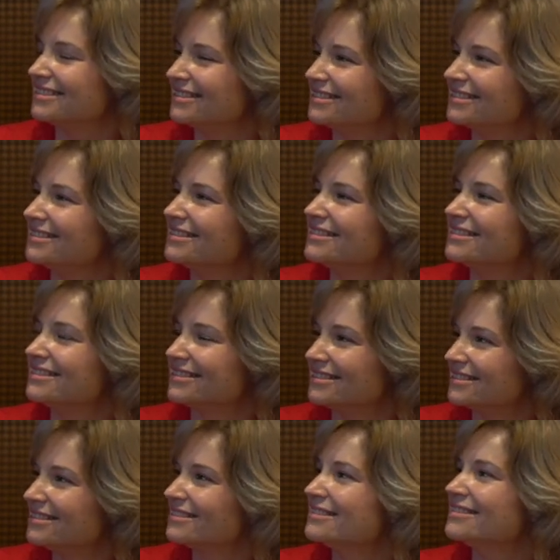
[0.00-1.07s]

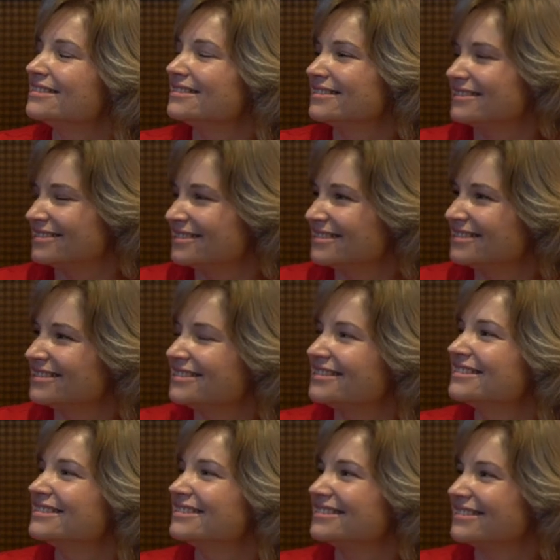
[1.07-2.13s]

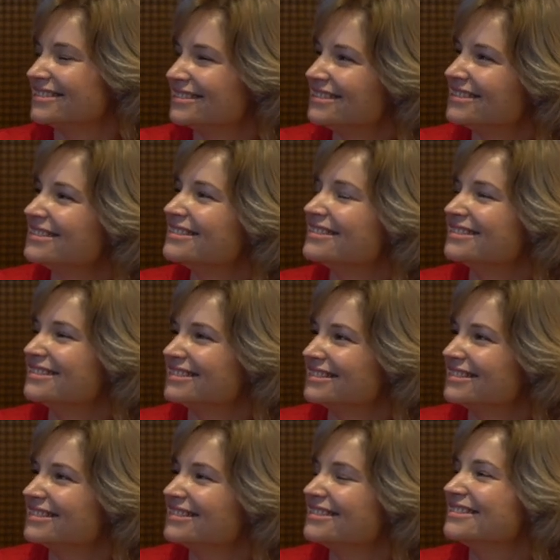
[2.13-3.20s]

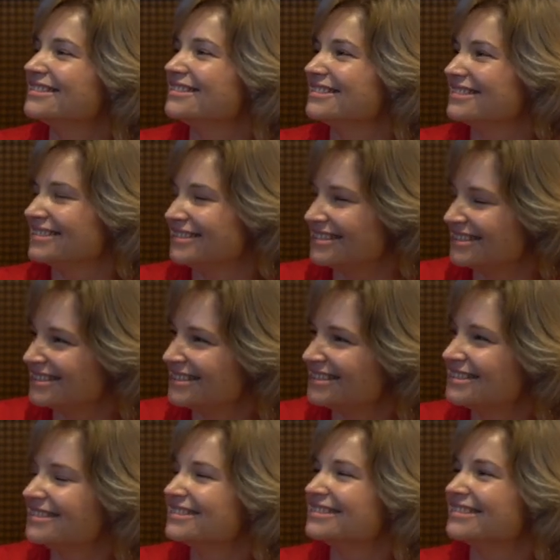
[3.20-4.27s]

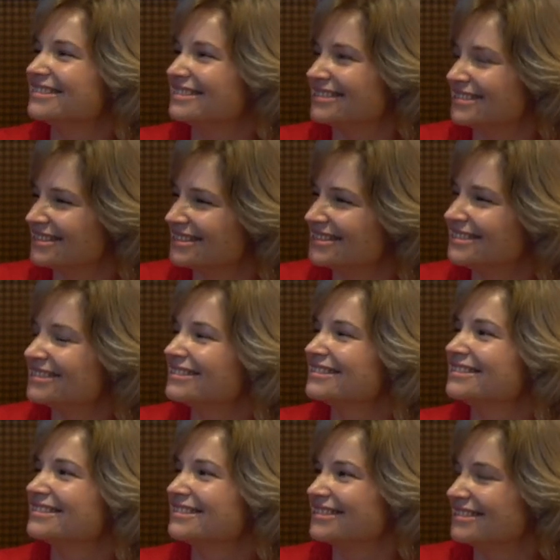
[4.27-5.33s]

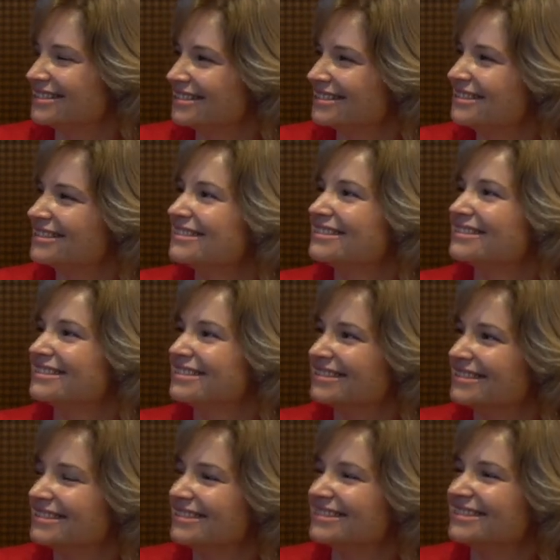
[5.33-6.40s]

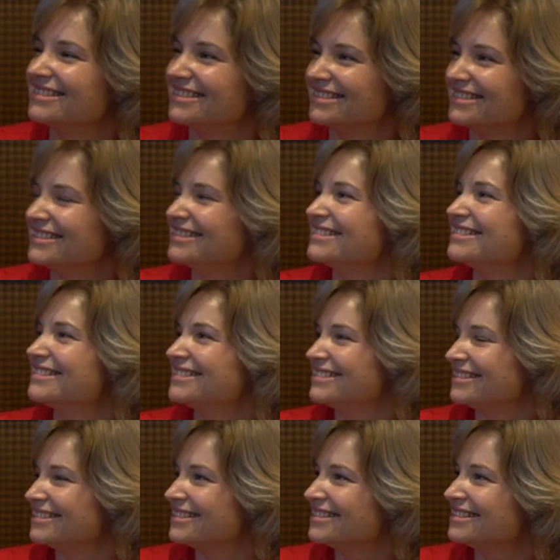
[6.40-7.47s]

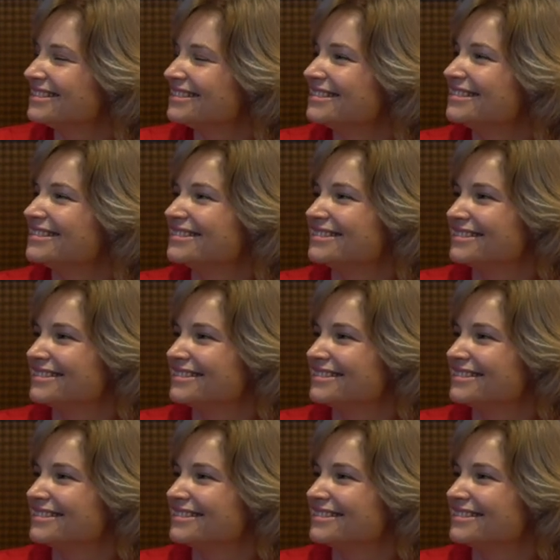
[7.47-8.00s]
(silent)